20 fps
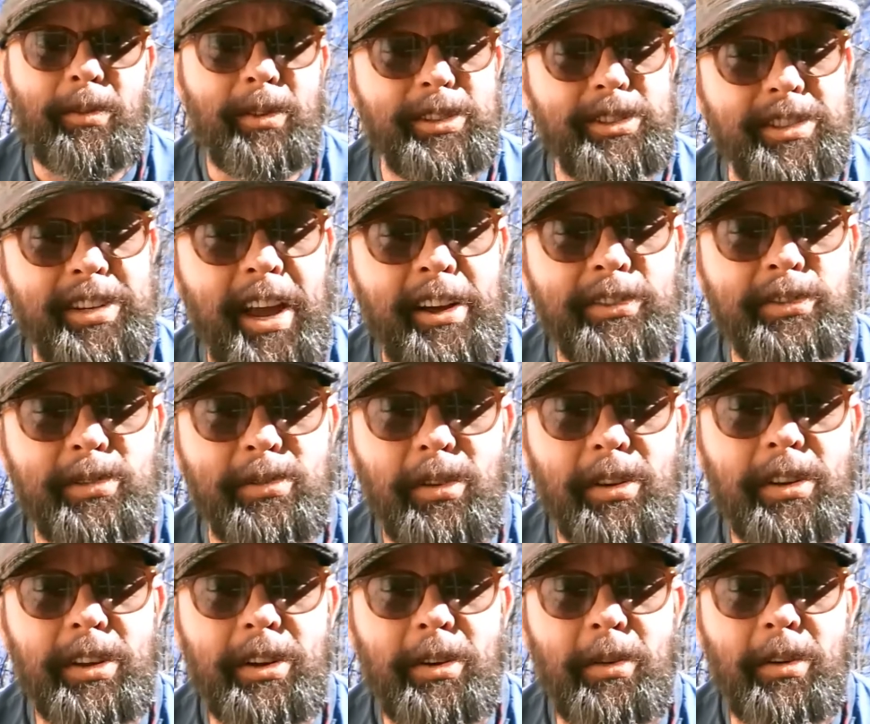which sounds
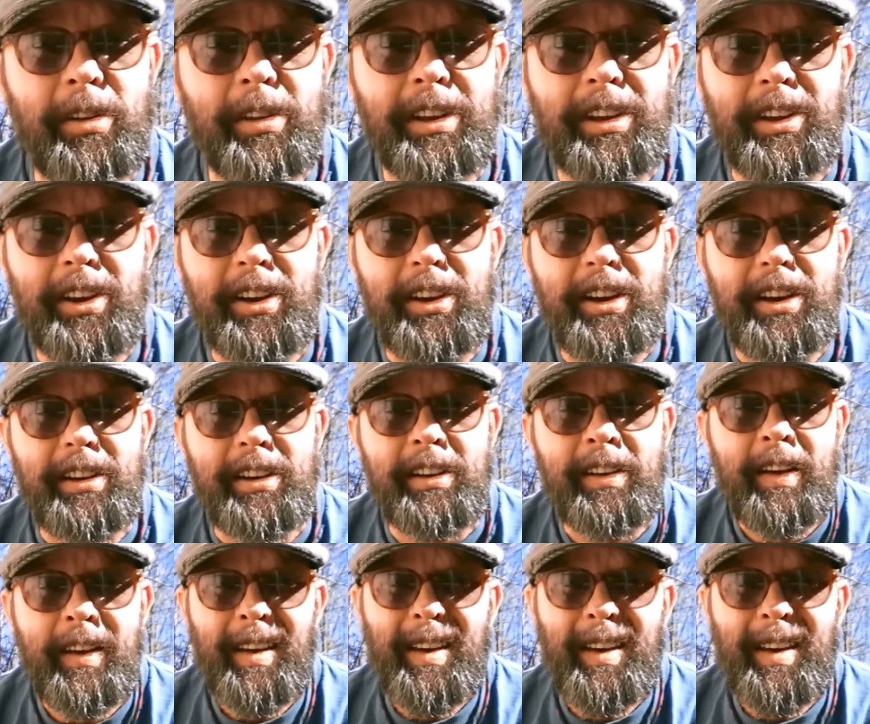really good,